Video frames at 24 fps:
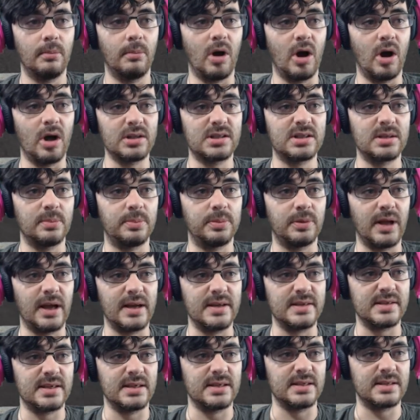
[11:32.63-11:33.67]

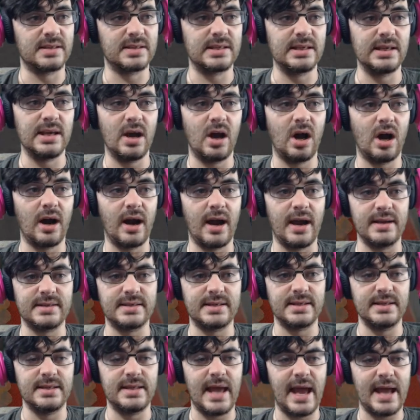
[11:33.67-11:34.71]
Multiplies it. See, all right.
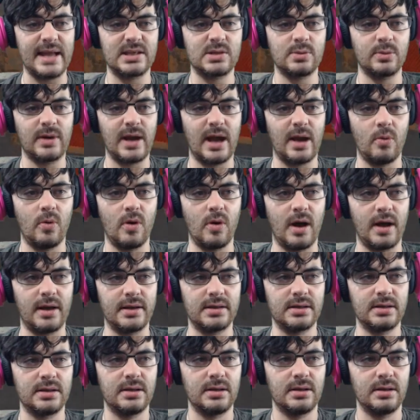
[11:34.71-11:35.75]
See, that's what I want.
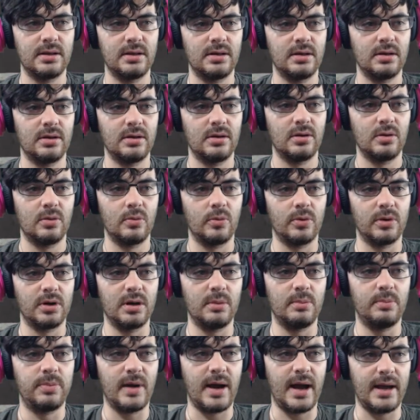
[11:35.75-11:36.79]
We're
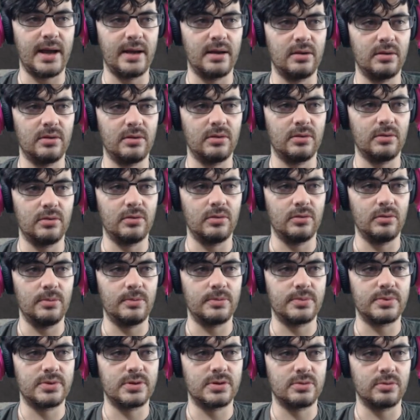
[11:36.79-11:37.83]
gonna buy.
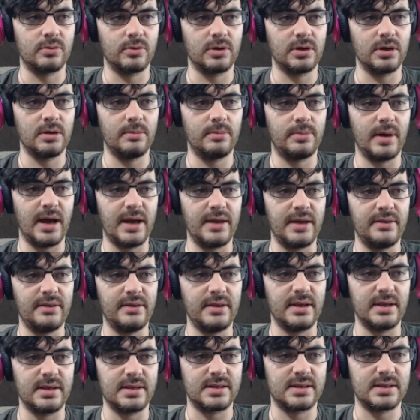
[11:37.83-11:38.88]
Oops. We're gonna buy
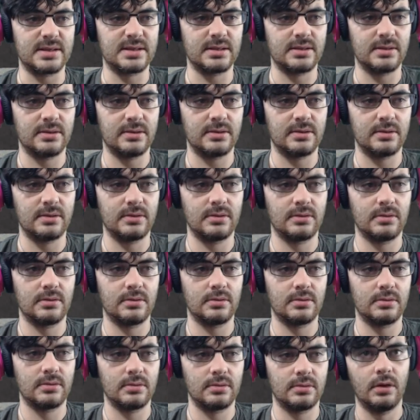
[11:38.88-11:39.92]
this.
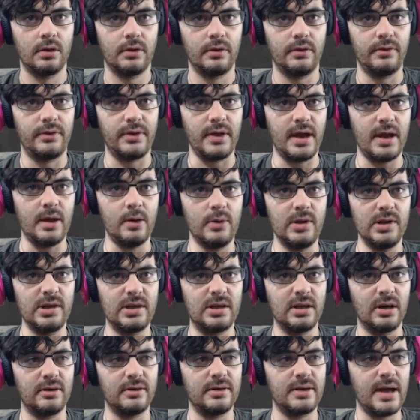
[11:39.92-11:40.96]
There we
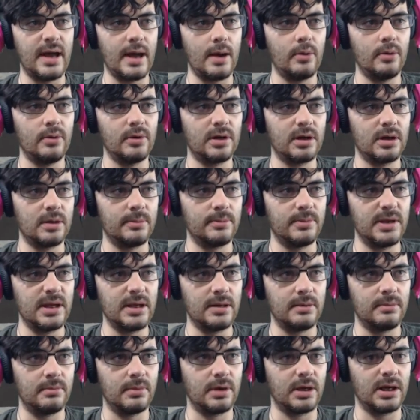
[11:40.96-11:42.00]
go. Now we're gonna be
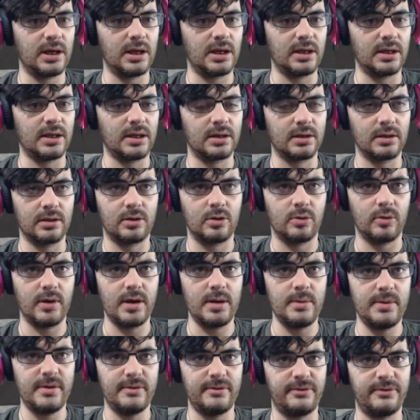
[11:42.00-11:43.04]
getting money
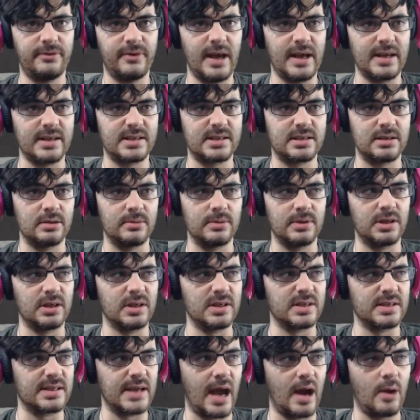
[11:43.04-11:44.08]
quite a bit faster
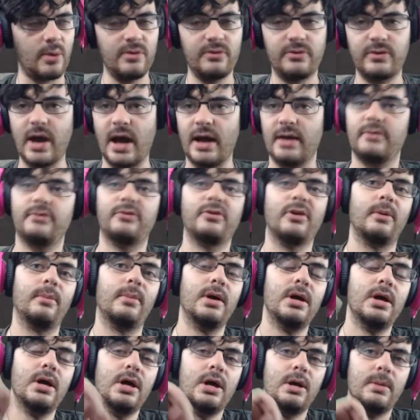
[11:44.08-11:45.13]
because now we've gone from
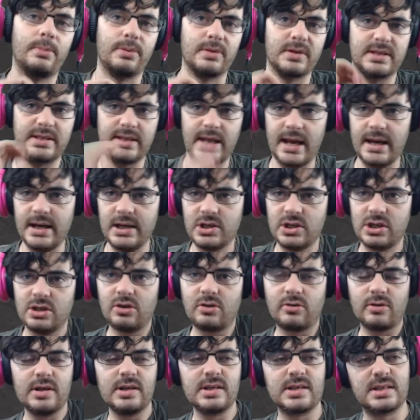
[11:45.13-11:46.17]
percentage
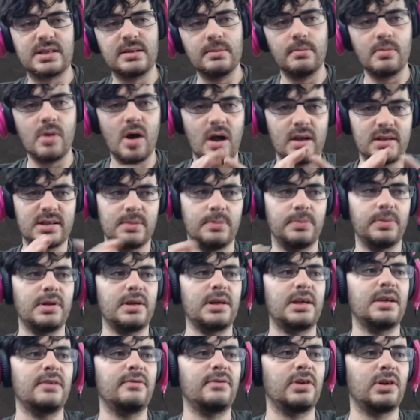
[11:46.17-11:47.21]
increase to
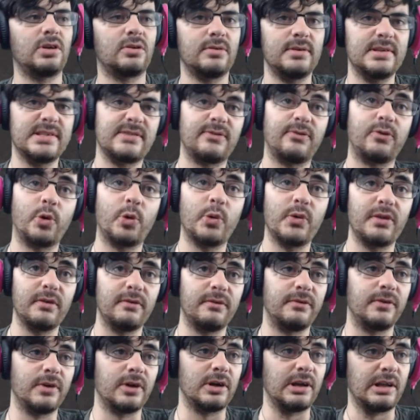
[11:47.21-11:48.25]
multiplicative increase for
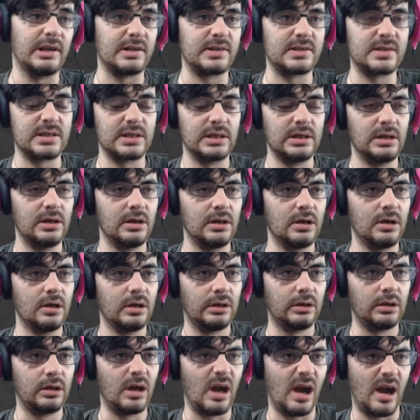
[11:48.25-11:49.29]
the furnace.
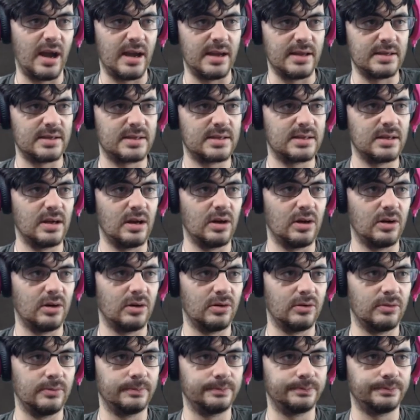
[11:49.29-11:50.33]
All right.
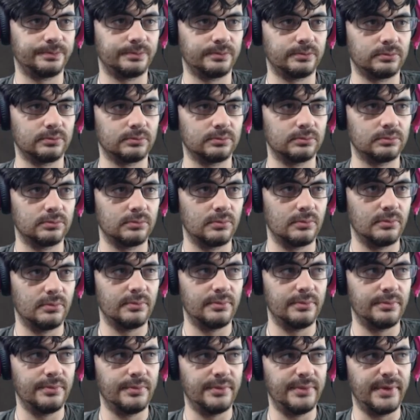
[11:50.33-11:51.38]
So.
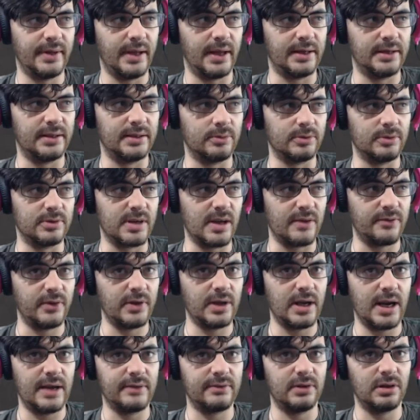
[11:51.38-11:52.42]
And we're
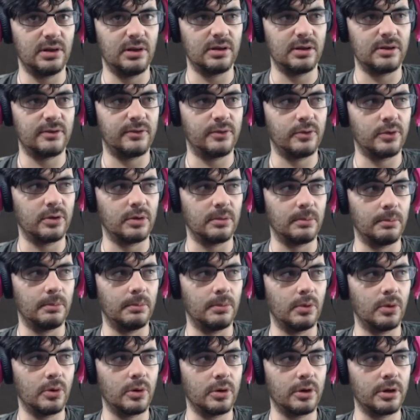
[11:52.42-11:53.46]
definitely going to have to look for
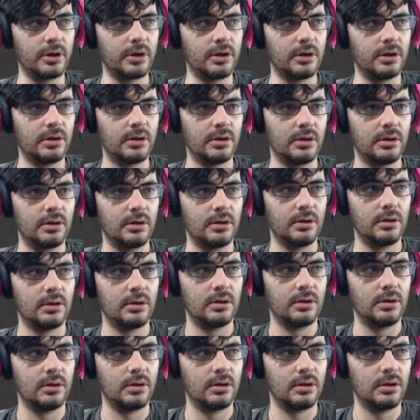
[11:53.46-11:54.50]
more
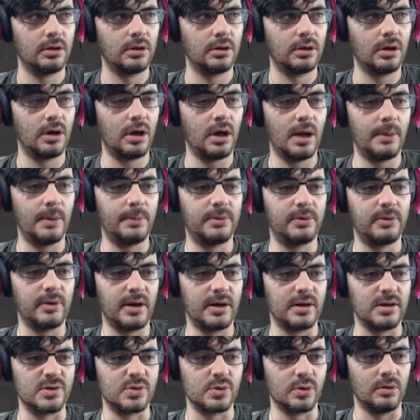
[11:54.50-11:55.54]

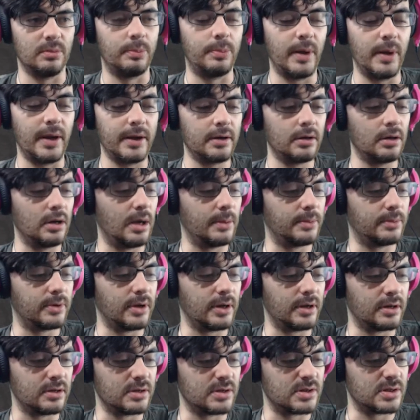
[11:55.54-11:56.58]
upgraders, or better
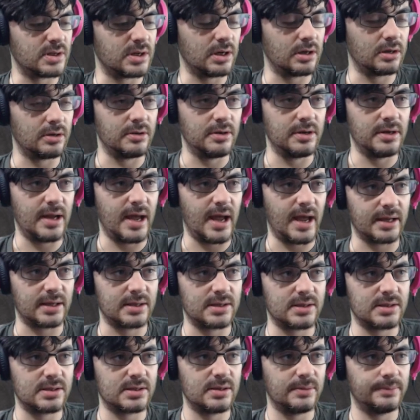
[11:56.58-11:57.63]
upgraders here
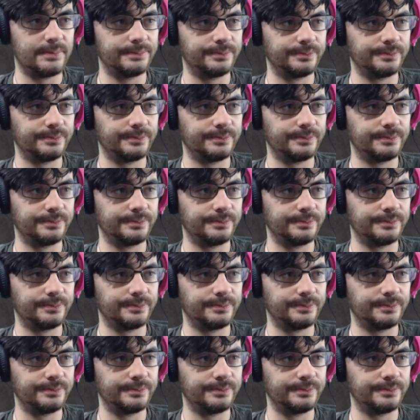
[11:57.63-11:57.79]
next.